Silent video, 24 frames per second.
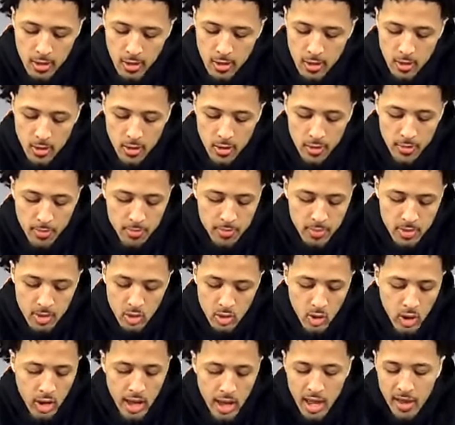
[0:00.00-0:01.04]
you
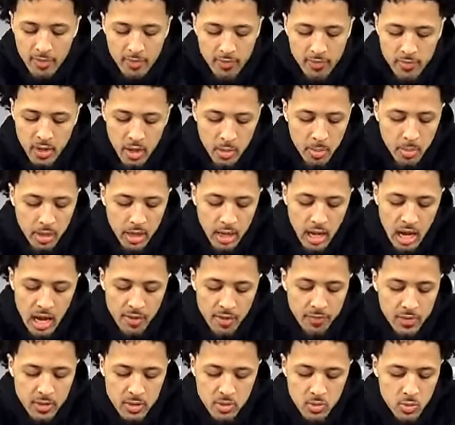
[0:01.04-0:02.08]
know, I have nothing but
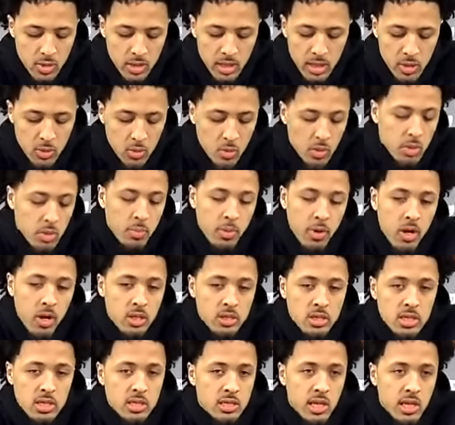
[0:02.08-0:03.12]
confidence when the ball's
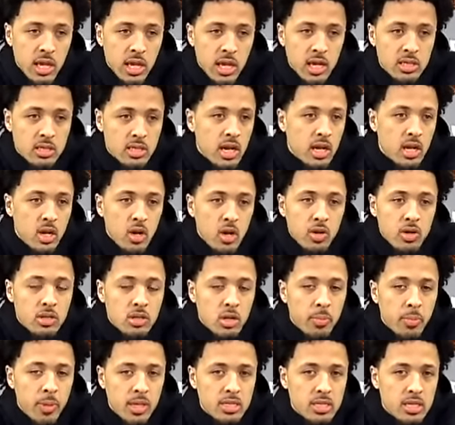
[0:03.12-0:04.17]
in his hands. I know he's
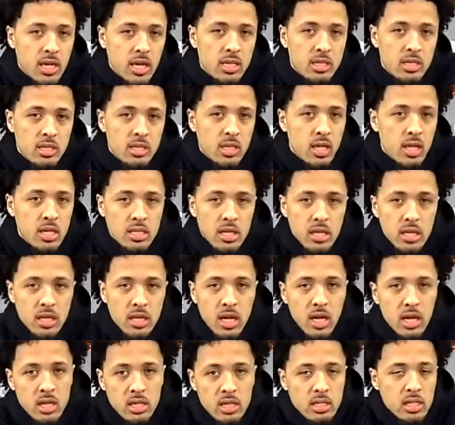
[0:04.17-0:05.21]
going to make shots and things like
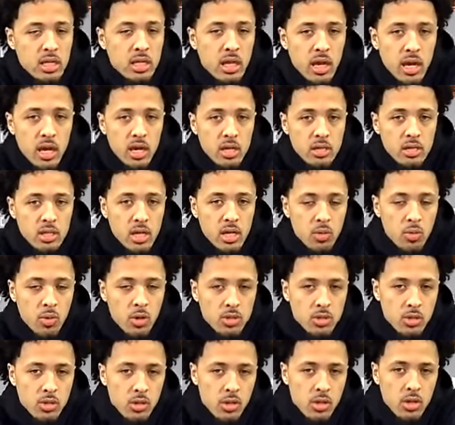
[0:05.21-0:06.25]
that because he cares and he
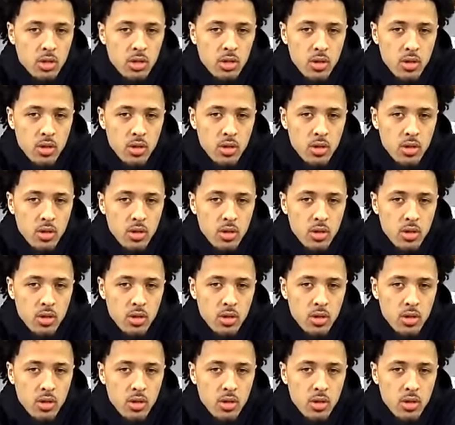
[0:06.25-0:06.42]
works hard.